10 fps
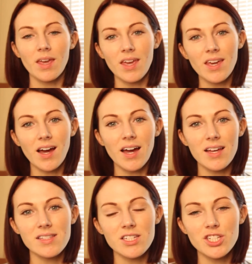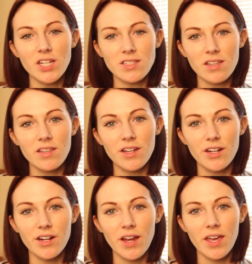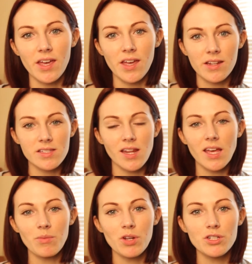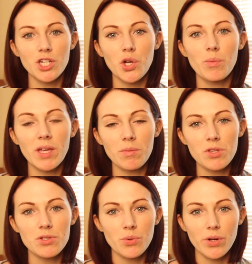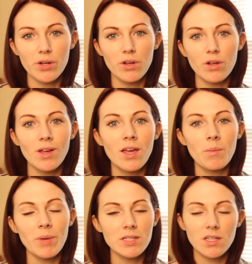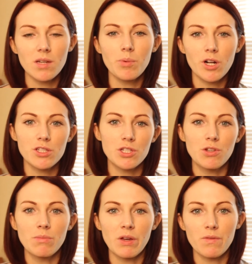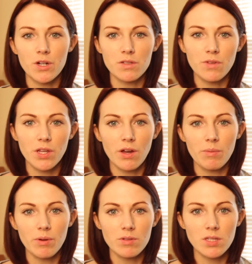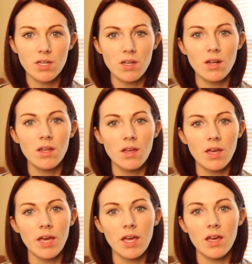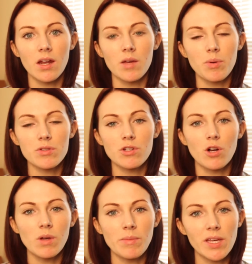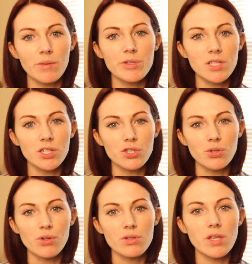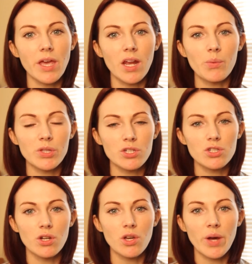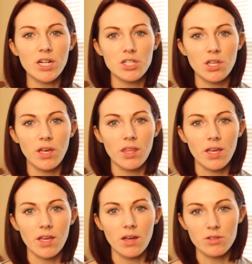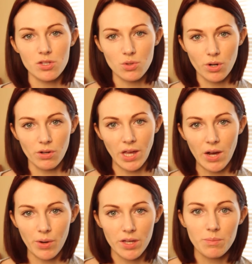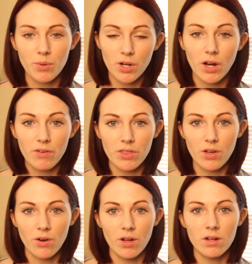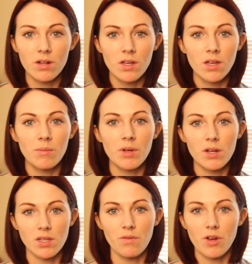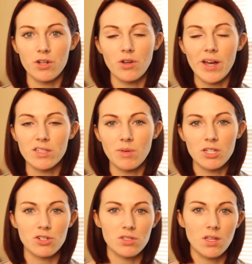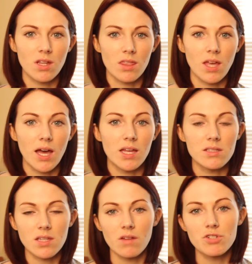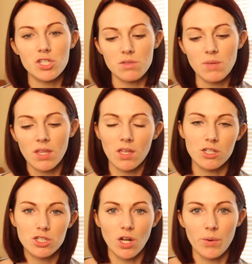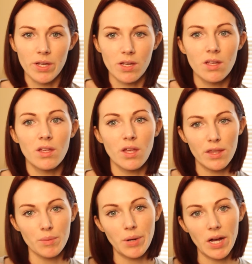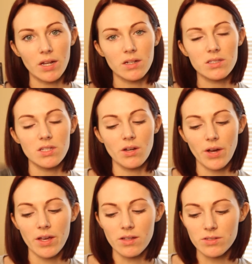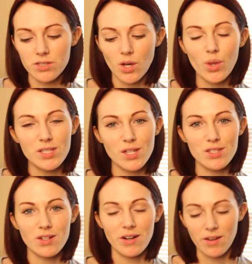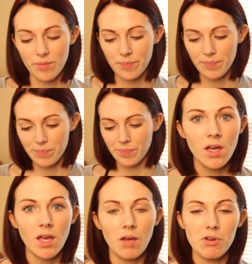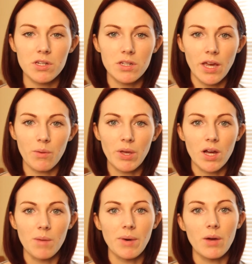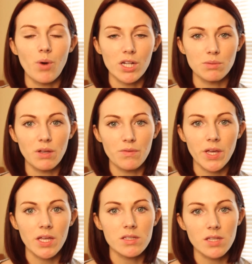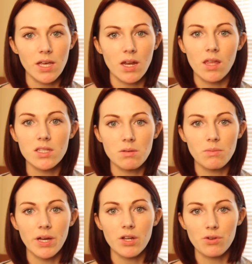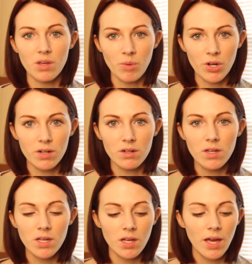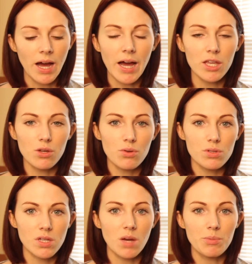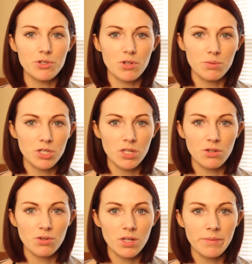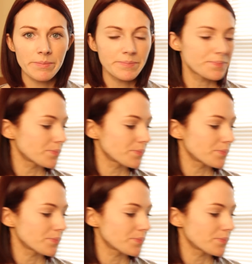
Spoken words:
Hey guys, it's Jessica here, and today I'm going to show you a makeup tutorial, basically a part 2 to my first video I posted. And I posted all my makeup essentials, and I want to show you actually like a tutorial on how I put everything on, because I figured you guys would be interested in that instead of just me like showing the product. Okay, so let's get started. Every day I wake up, I wash my face and I like to put my cream on. I use a prescription cream.